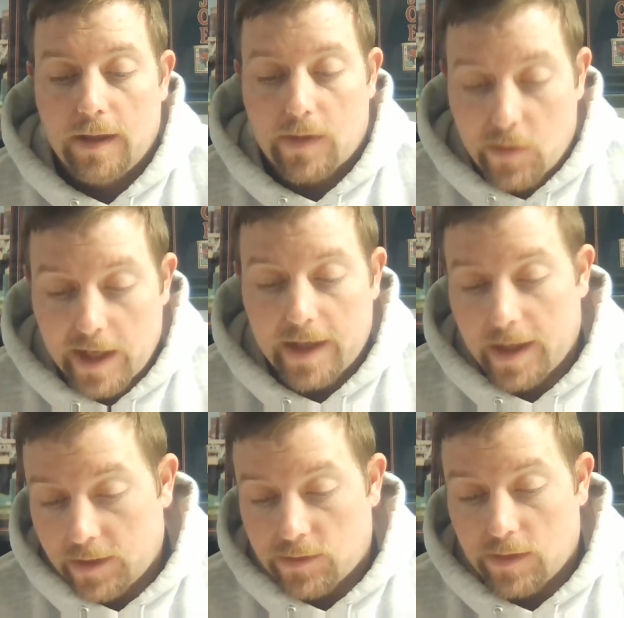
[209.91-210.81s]
credit
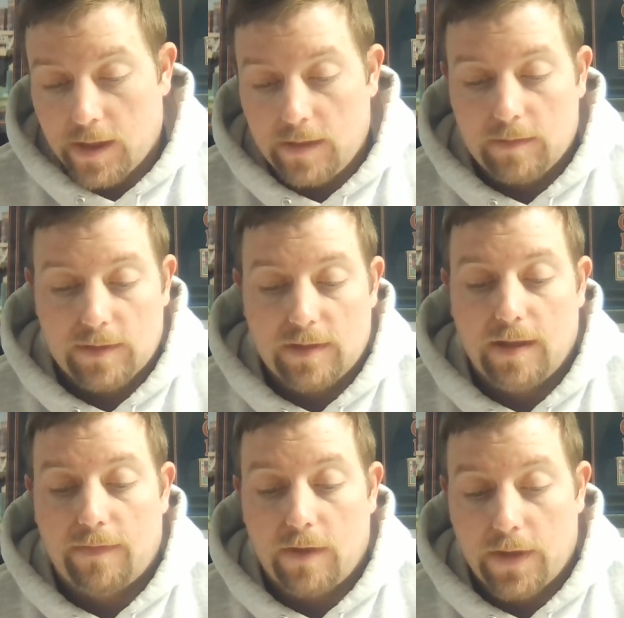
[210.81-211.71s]
entry, let's say
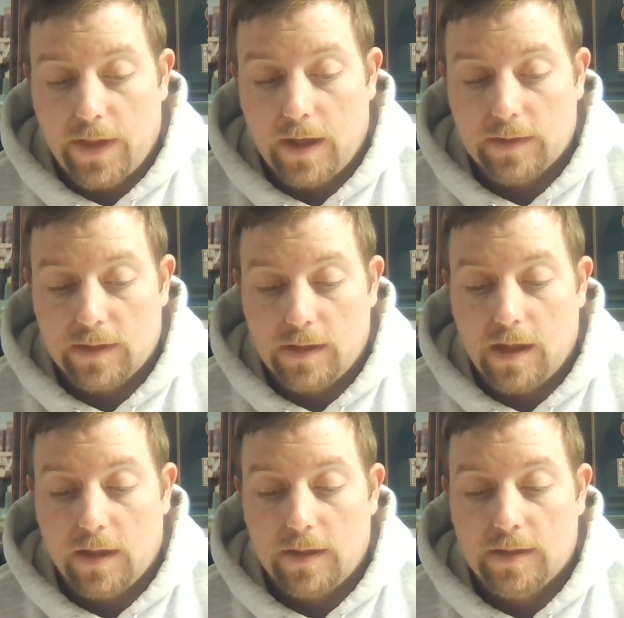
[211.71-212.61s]
for
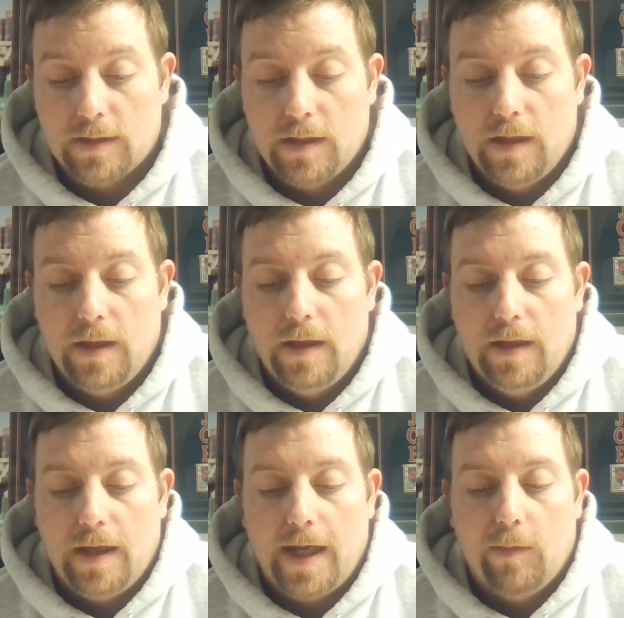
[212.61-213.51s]
$1,000,
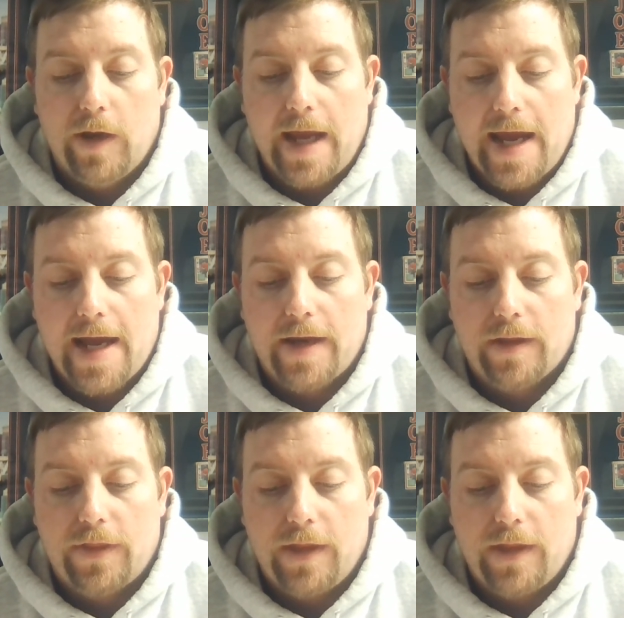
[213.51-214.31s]
I would add a